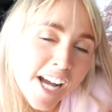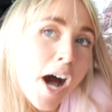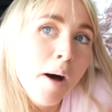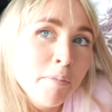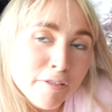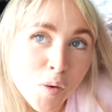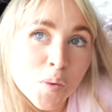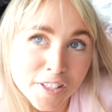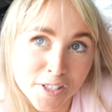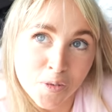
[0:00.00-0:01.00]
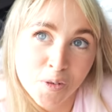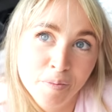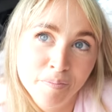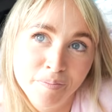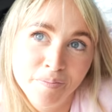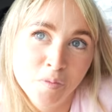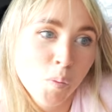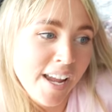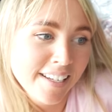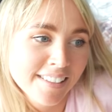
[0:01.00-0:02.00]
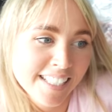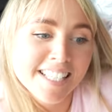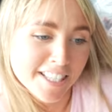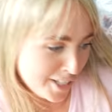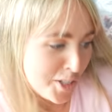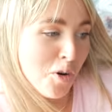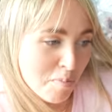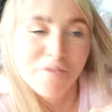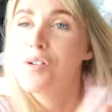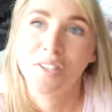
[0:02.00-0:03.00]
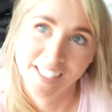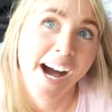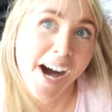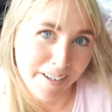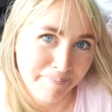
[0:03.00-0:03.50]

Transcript: calm before the storm. Wait, it's the storm before the calm.